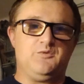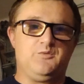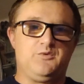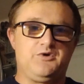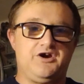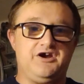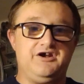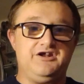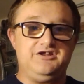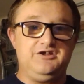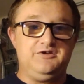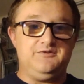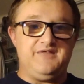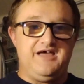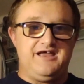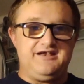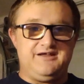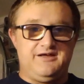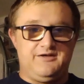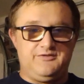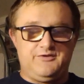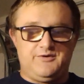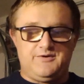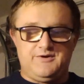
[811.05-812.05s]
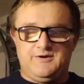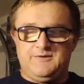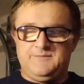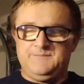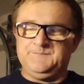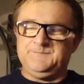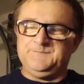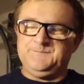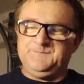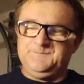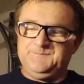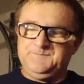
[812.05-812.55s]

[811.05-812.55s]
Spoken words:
we're going to do that down the road.